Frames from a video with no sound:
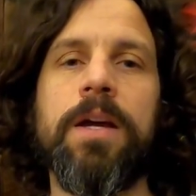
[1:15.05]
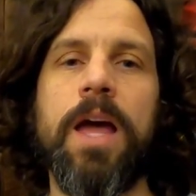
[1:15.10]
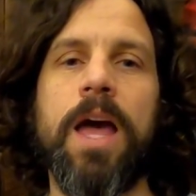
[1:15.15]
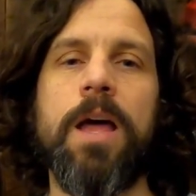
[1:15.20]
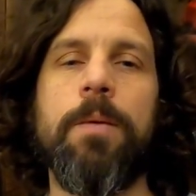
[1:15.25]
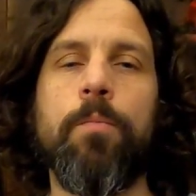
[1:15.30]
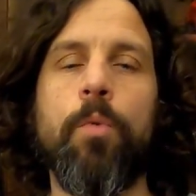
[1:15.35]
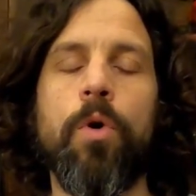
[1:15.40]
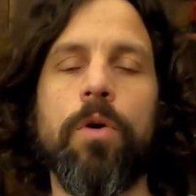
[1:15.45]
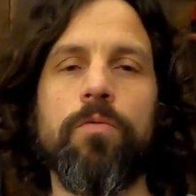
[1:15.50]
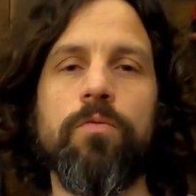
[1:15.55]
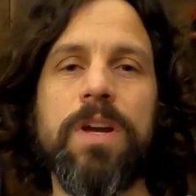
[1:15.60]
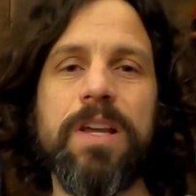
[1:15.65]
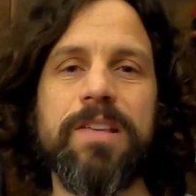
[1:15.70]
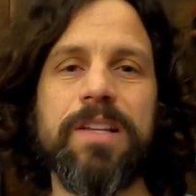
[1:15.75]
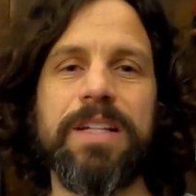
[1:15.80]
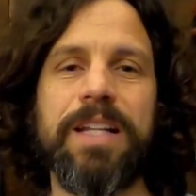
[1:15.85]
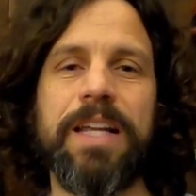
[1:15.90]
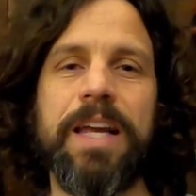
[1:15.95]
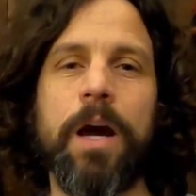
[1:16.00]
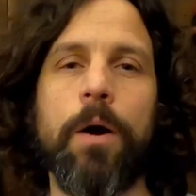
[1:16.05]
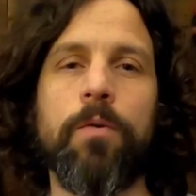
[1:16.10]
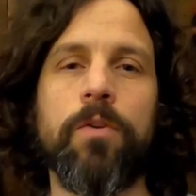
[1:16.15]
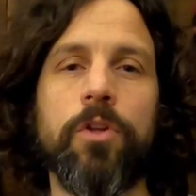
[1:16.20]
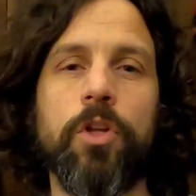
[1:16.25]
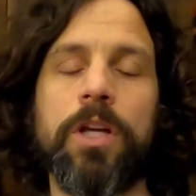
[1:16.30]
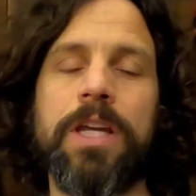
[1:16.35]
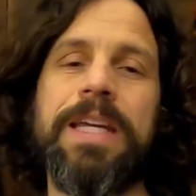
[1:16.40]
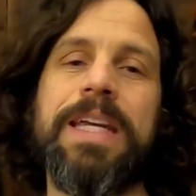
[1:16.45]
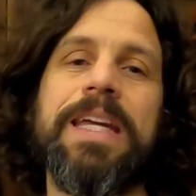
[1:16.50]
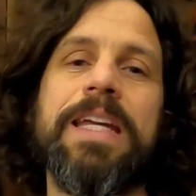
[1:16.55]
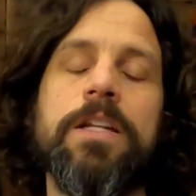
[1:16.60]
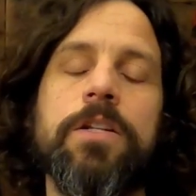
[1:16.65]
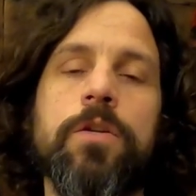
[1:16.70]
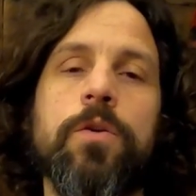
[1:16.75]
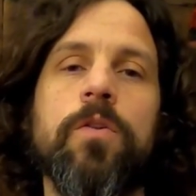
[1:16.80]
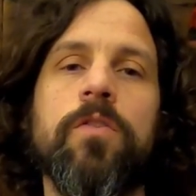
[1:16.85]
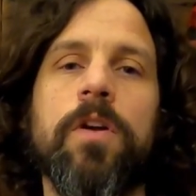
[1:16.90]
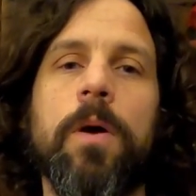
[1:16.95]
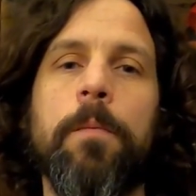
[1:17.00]
And more recently, I was looking
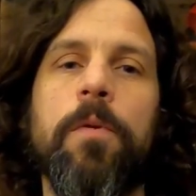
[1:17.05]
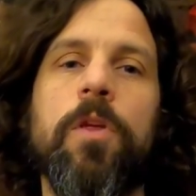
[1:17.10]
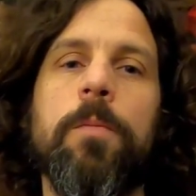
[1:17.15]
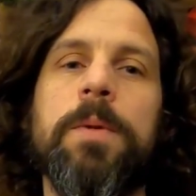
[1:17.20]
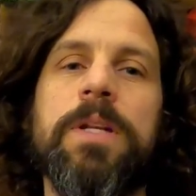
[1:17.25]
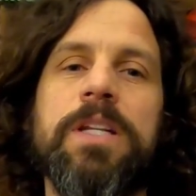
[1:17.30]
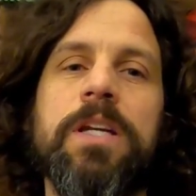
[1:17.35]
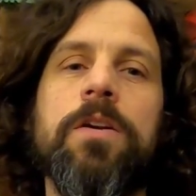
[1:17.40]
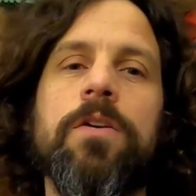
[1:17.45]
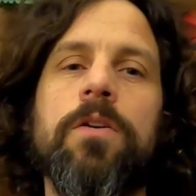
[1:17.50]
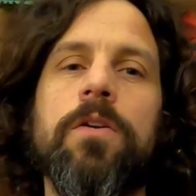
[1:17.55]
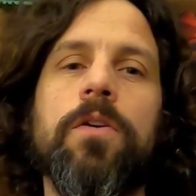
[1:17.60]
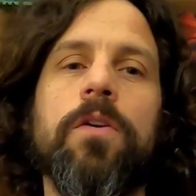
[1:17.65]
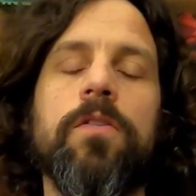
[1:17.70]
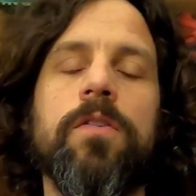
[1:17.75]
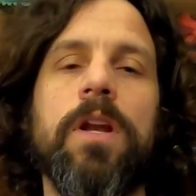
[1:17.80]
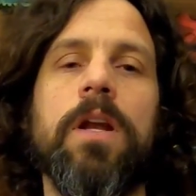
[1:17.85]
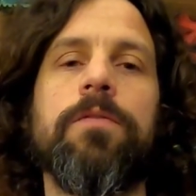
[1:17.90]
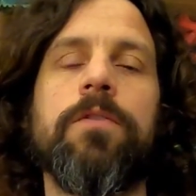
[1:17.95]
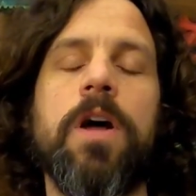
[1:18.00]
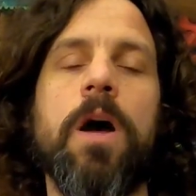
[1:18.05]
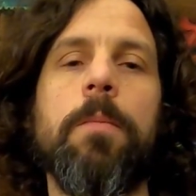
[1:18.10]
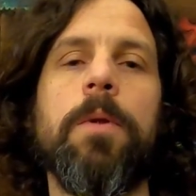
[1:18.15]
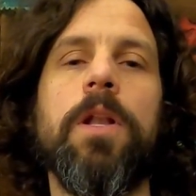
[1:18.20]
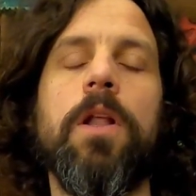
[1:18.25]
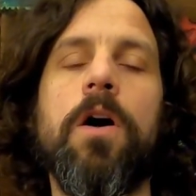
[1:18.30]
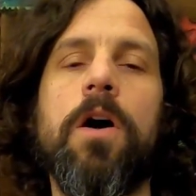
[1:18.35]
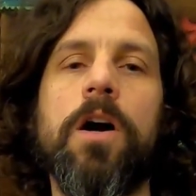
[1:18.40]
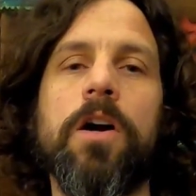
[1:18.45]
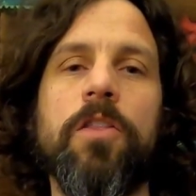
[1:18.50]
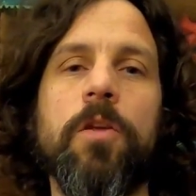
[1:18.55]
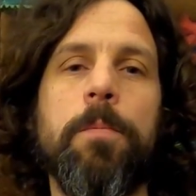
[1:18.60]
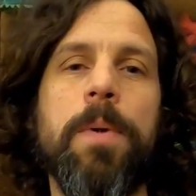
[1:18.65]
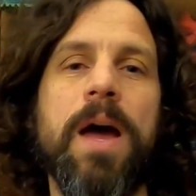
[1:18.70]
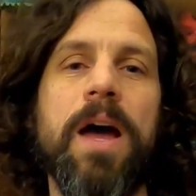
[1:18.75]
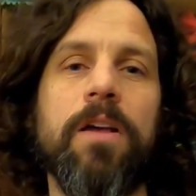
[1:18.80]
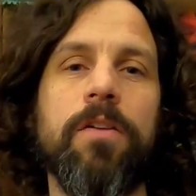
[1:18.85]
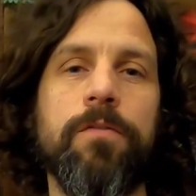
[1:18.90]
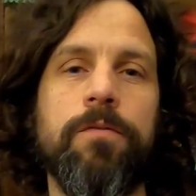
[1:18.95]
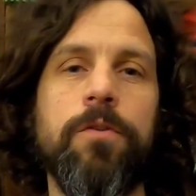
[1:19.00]
into some of the materials that have come along in the
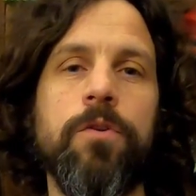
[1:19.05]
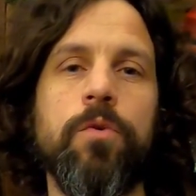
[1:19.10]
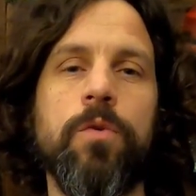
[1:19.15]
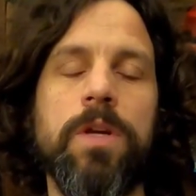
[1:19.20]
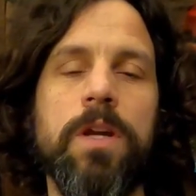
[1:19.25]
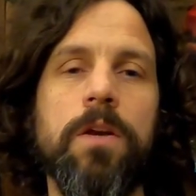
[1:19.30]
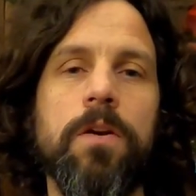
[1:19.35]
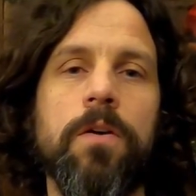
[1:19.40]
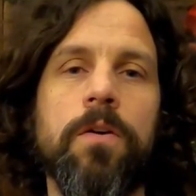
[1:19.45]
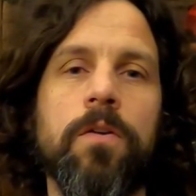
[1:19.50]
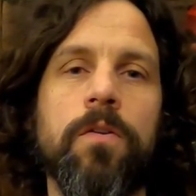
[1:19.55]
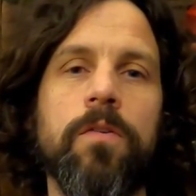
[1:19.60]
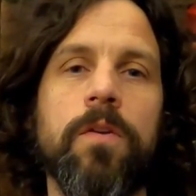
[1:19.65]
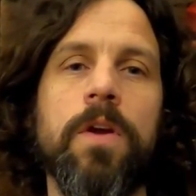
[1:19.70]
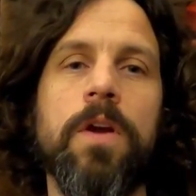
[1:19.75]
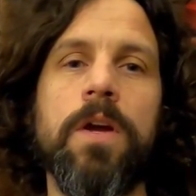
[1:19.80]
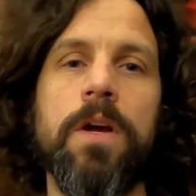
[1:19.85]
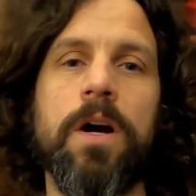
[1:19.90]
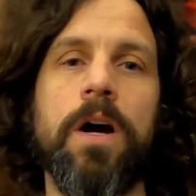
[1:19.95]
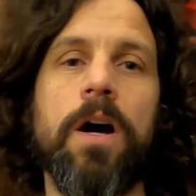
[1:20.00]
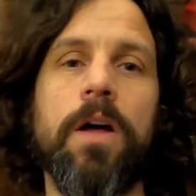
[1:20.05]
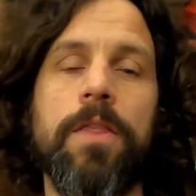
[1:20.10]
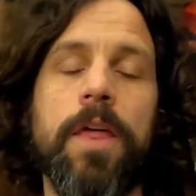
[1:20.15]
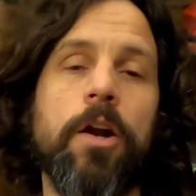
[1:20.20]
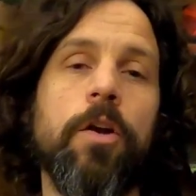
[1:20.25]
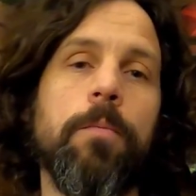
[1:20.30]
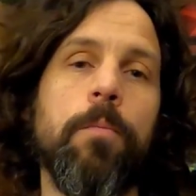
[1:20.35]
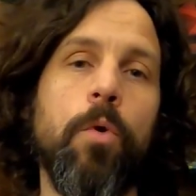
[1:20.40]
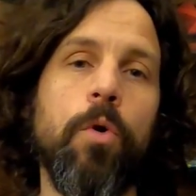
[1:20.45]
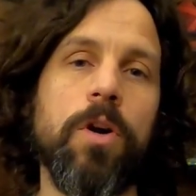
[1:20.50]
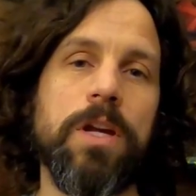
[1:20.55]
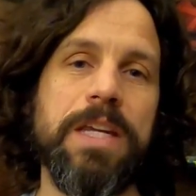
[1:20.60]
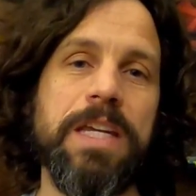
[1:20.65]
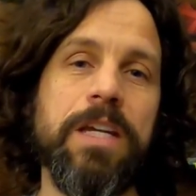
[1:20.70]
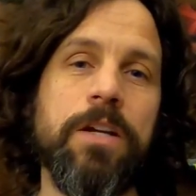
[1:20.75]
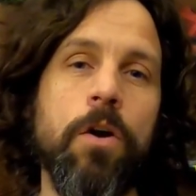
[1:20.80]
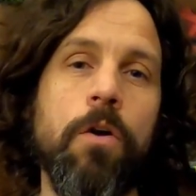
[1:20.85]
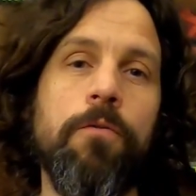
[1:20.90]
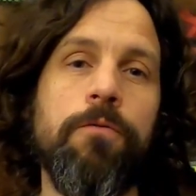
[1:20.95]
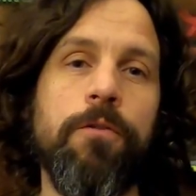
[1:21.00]
past few years that are more
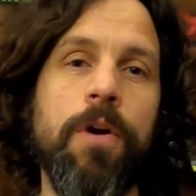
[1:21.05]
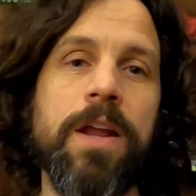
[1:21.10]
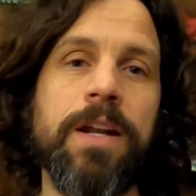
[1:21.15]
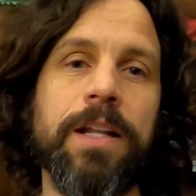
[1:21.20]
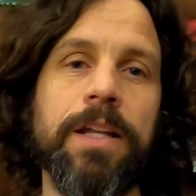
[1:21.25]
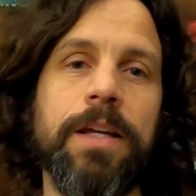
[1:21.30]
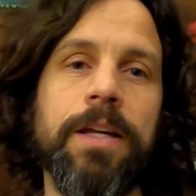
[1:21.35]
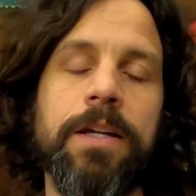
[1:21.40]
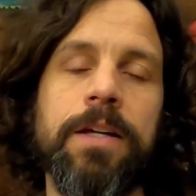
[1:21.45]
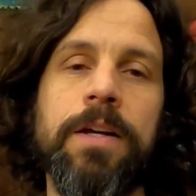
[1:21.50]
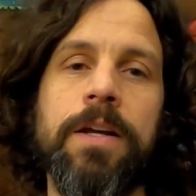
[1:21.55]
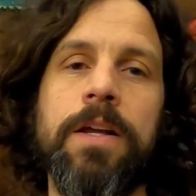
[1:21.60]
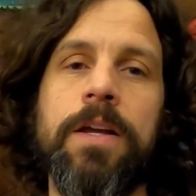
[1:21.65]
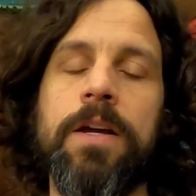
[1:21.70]
eco-friendly.